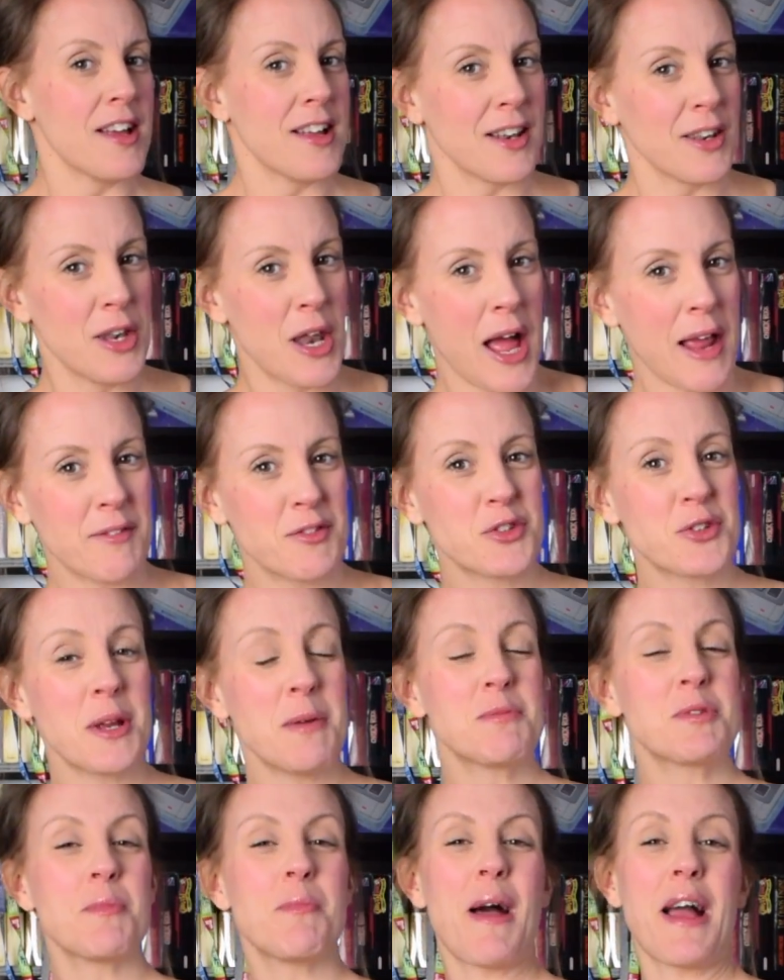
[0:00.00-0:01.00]
Live
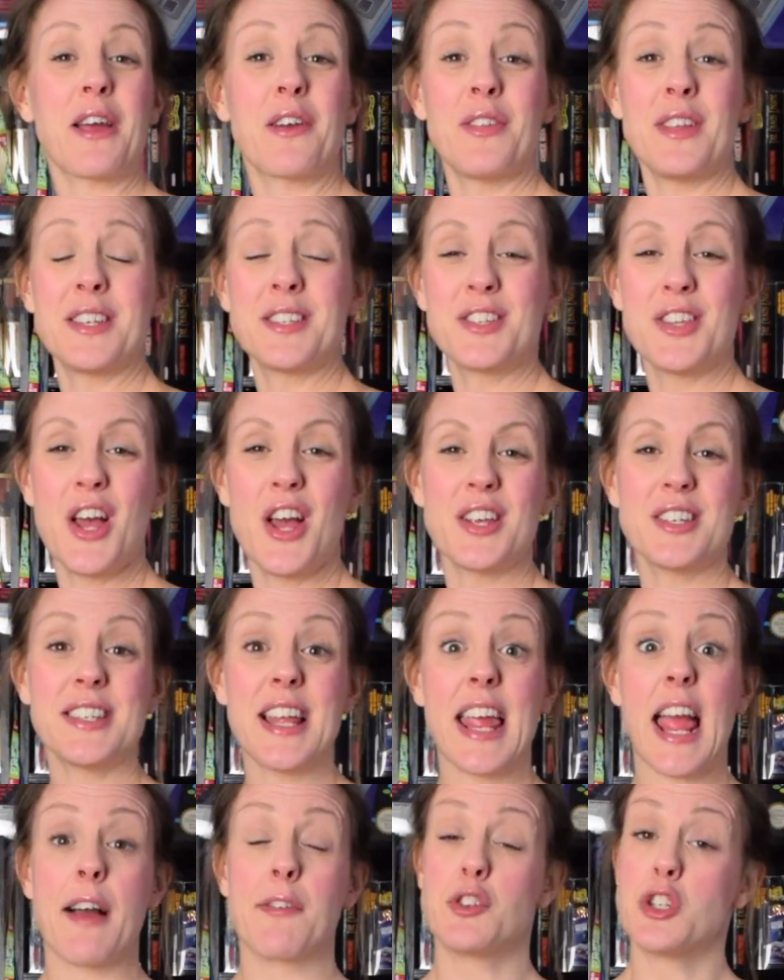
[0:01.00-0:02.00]
streams are back this
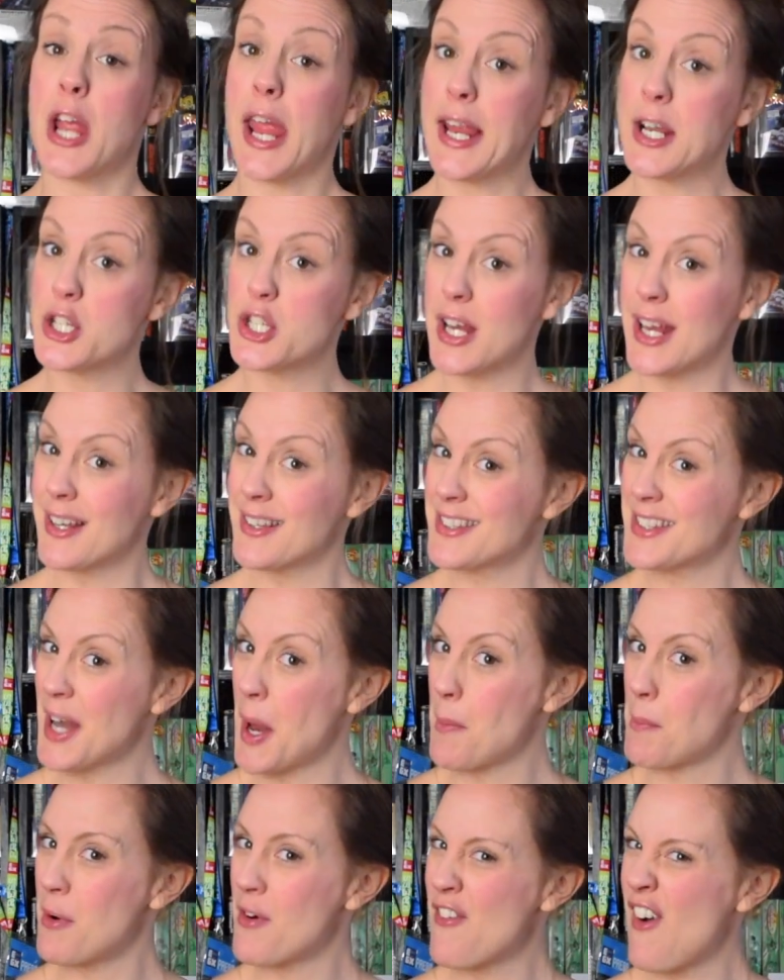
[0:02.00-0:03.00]
Thursday. I've changed
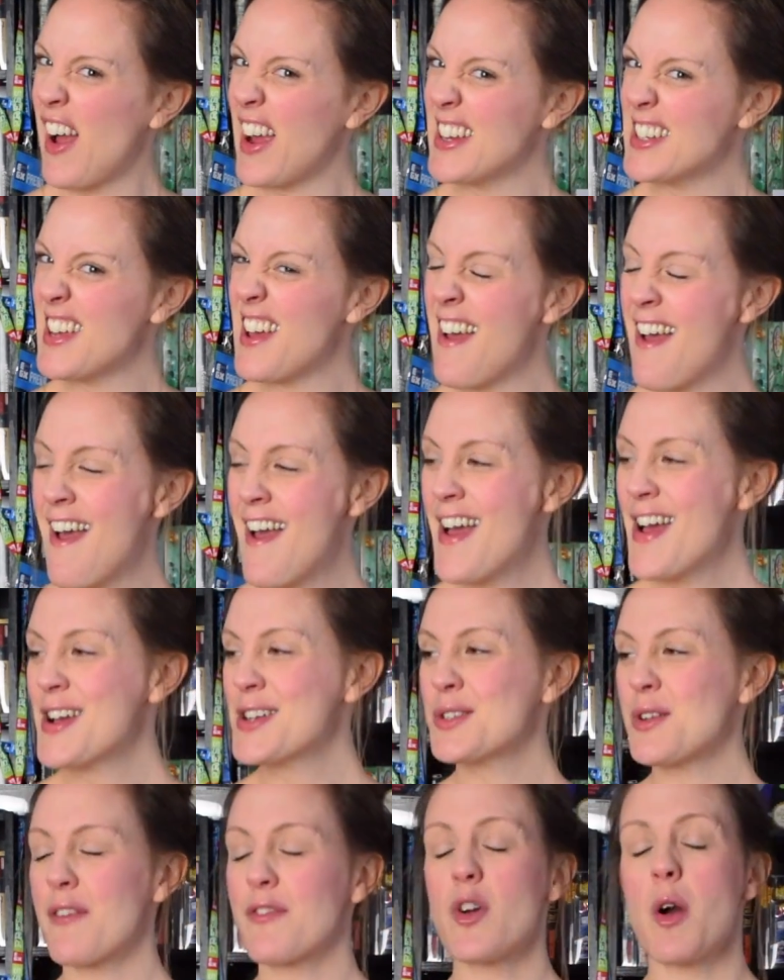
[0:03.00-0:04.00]
internet provider,
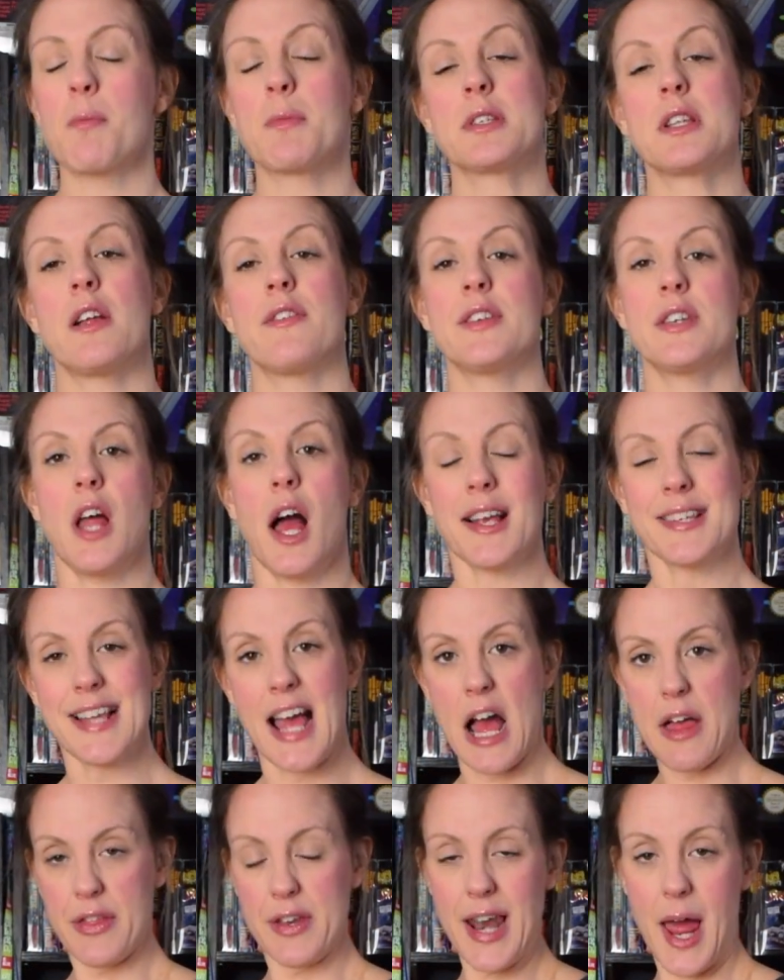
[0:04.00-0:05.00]
so I've got myself a nice
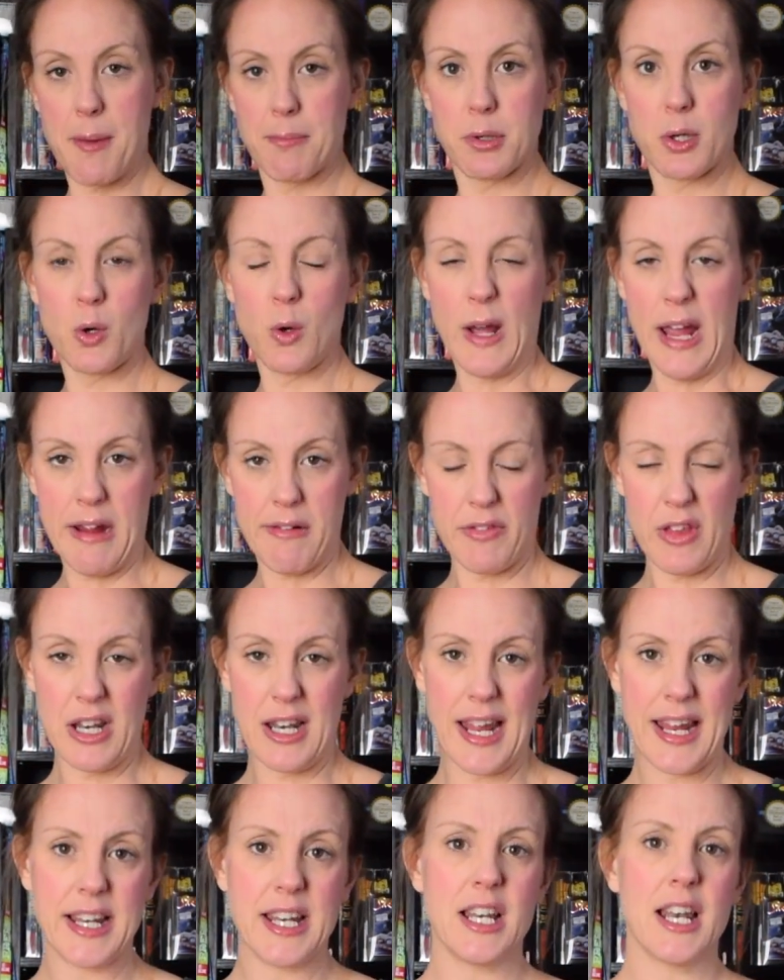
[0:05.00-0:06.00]
Ethernet port here in the
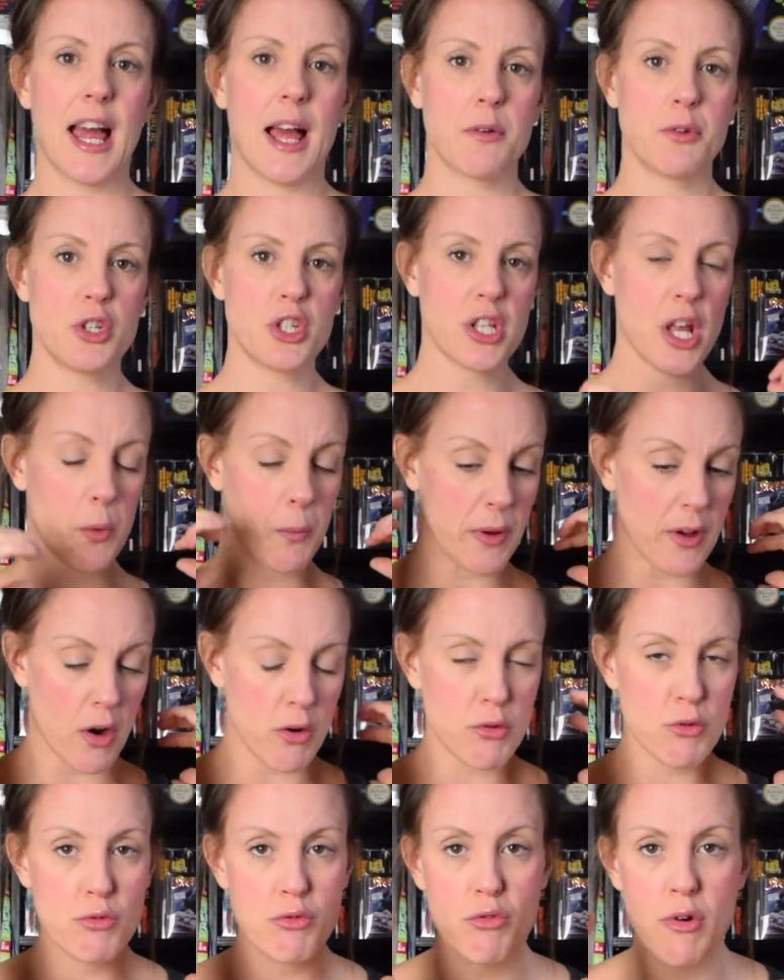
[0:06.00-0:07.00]
Lady Lounge. So we got
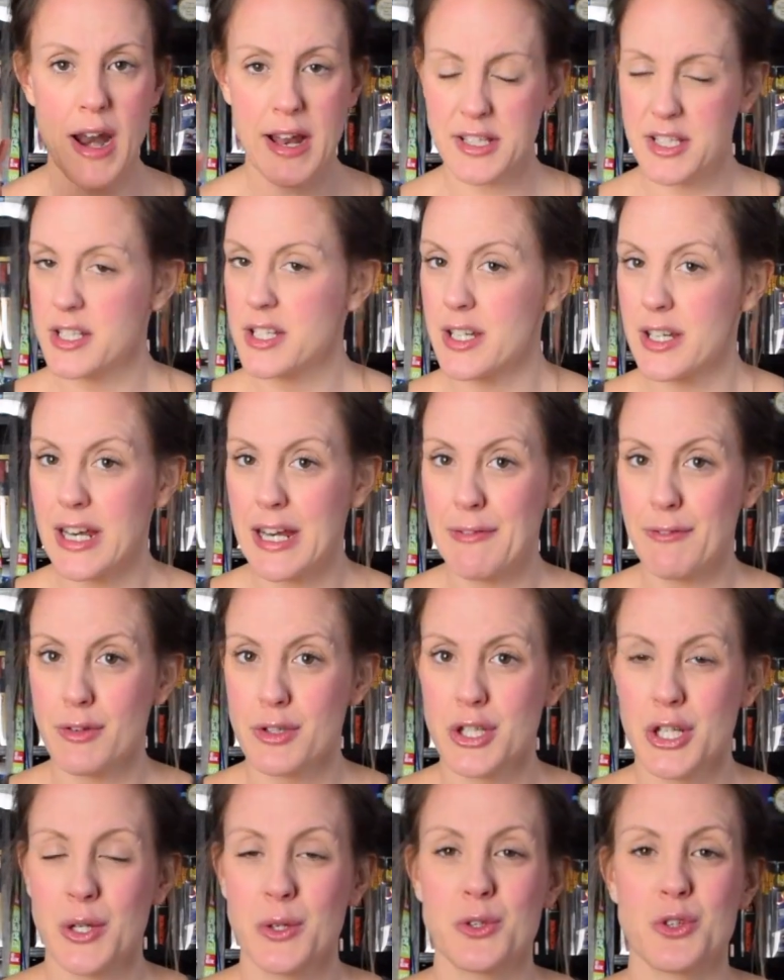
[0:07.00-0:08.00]
Resident Evil
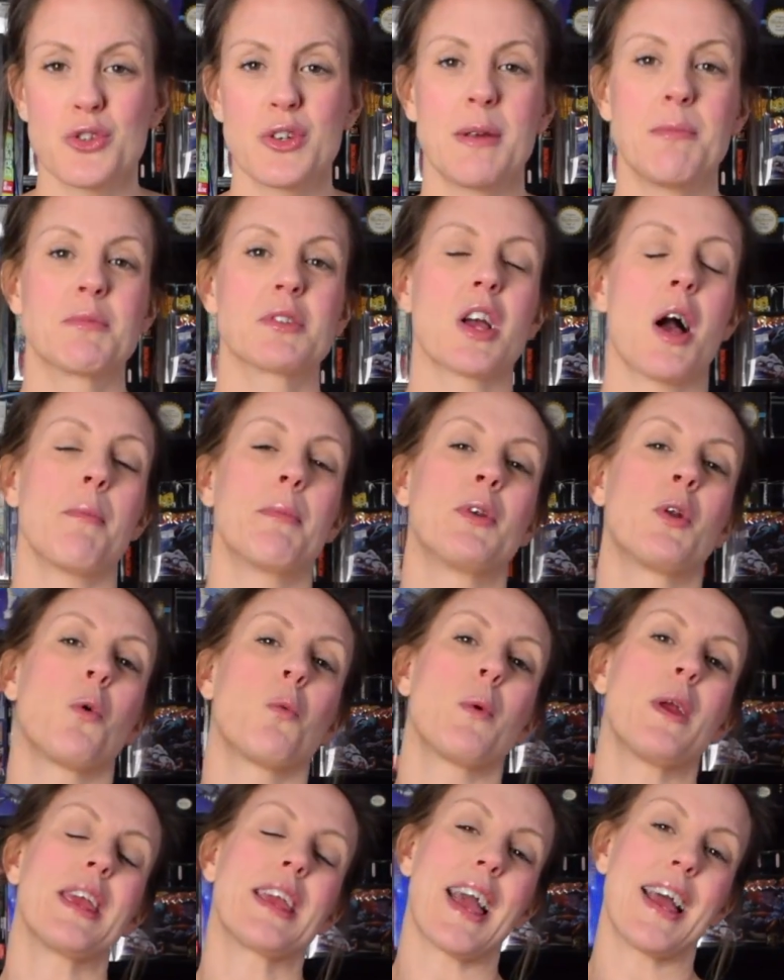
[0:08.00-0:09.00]
2 streams coming all
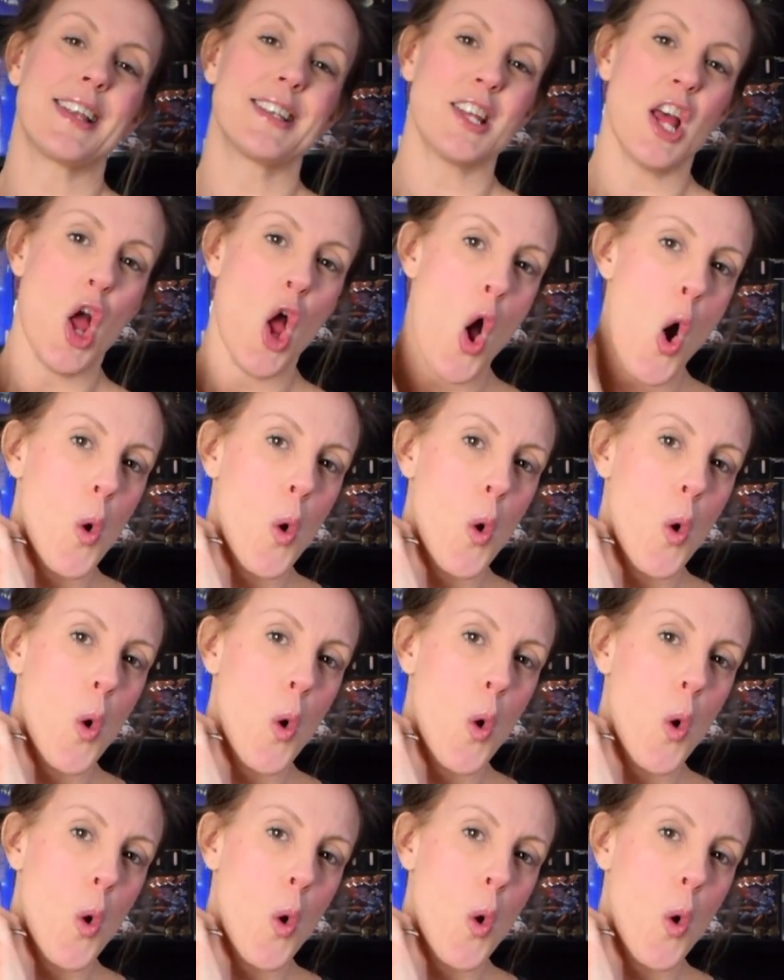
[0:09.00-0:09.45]
weekend.